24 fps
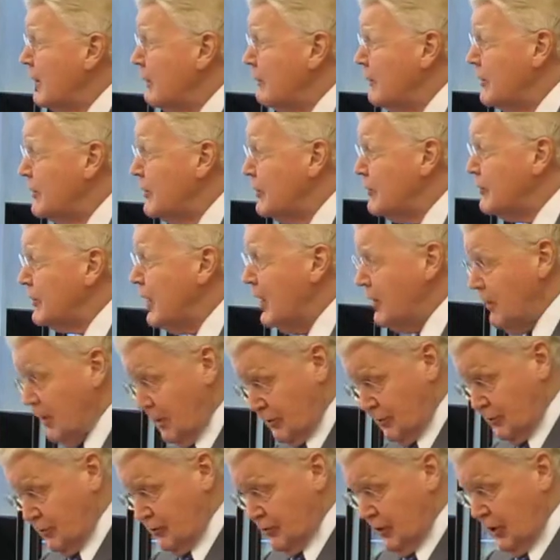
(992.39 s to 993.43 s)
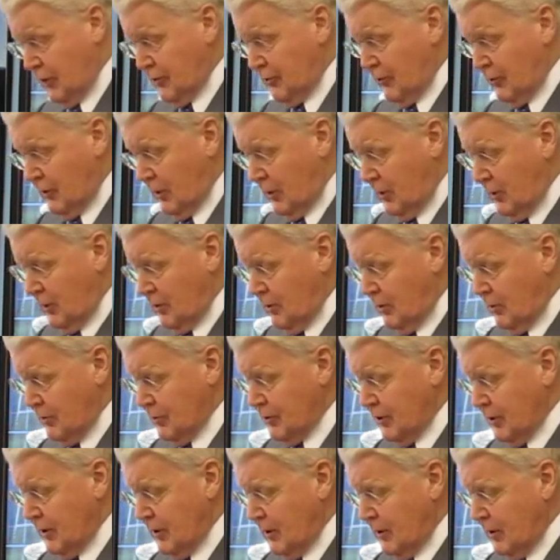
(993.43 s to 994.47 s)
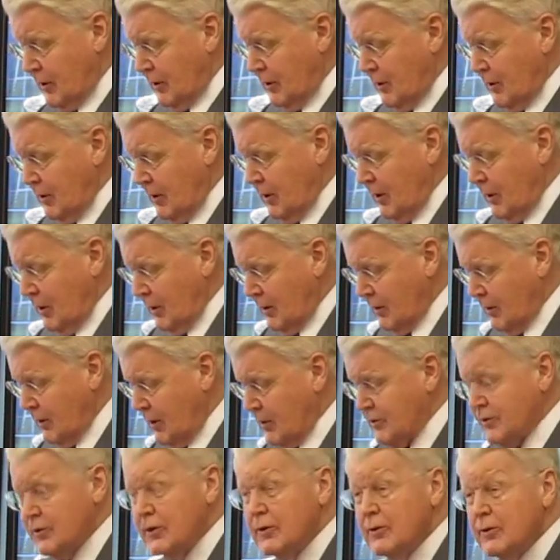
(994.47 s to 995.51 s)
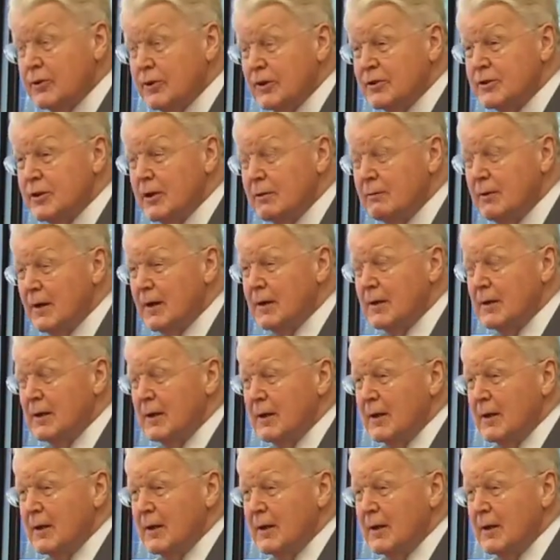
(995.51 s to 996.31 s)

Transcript: with the Director General, Jose Grímsson da Silva,